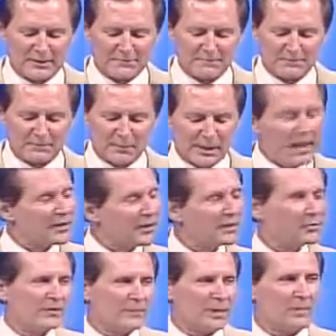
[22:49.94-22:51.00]
Fairly accurate,
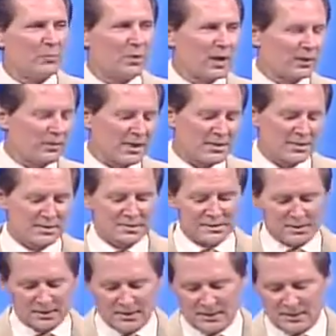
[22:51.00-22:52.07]
could be. But I think we've